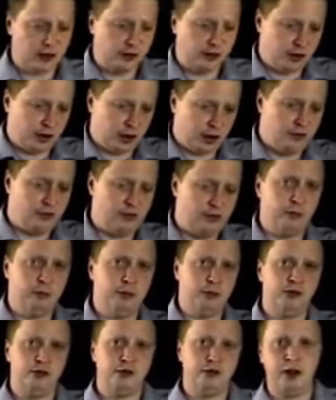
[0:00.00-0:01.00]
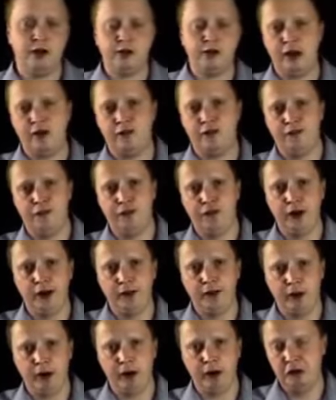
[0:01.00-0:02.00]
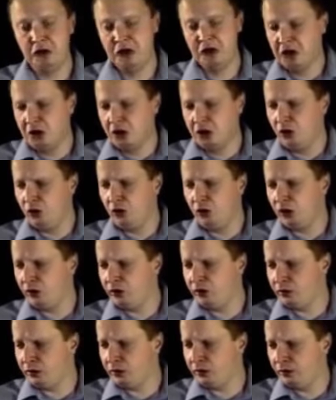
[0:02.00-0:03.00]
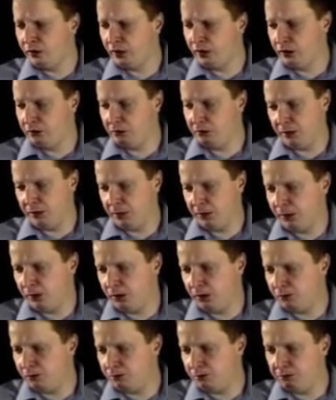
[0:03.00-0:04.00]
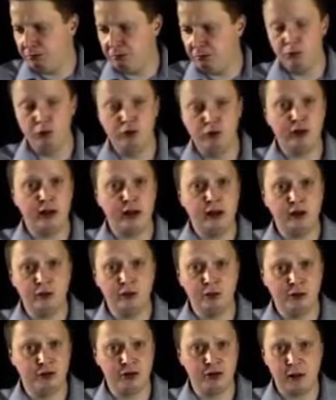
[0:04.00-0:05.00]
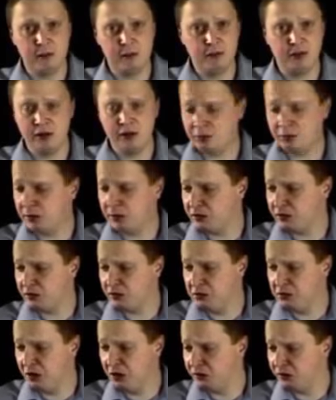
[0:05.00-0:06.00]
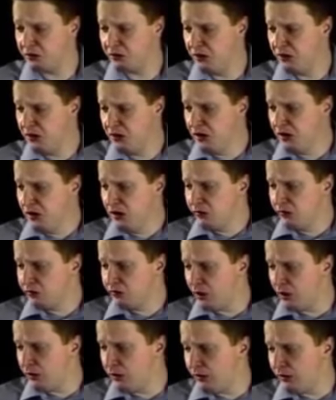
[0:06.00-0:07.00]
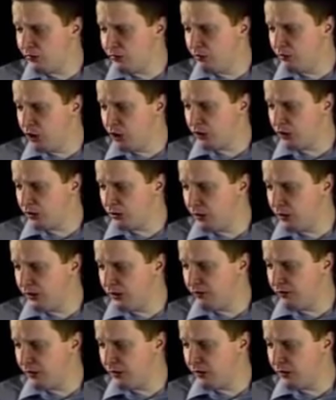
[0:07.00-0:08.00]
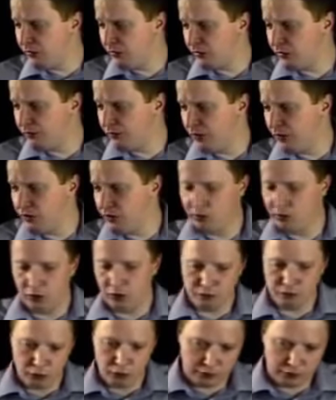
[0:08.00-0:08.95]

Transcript: He should go for this bishop takes f3 when, who knows, if maybe he could have retained his World Championships match, who knows. So let's have a look at the way things finished off.